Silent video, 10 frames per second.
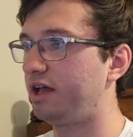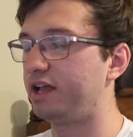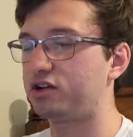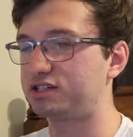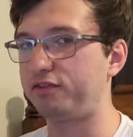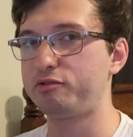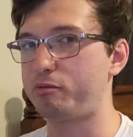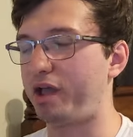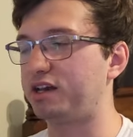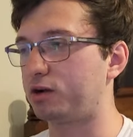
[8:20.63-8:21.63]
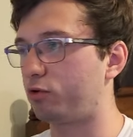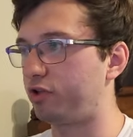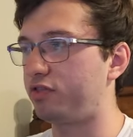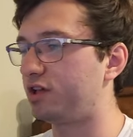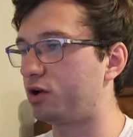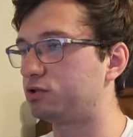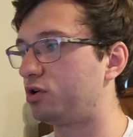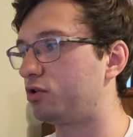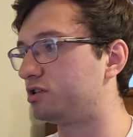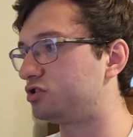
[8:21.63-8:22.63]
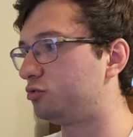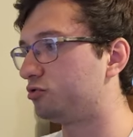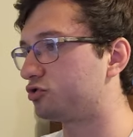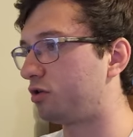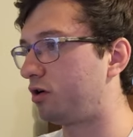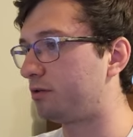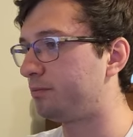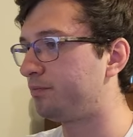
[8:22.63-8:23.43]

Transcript: it could definitely be main deck worthy. I think Ghost Ogre is super strong.